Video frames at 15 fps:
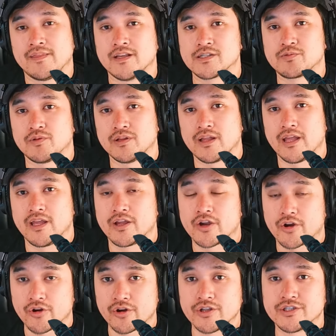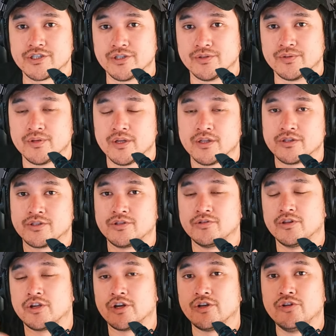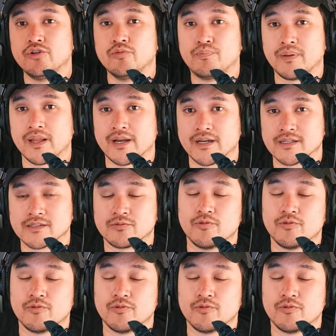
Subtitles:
this will encourage you to learn new players,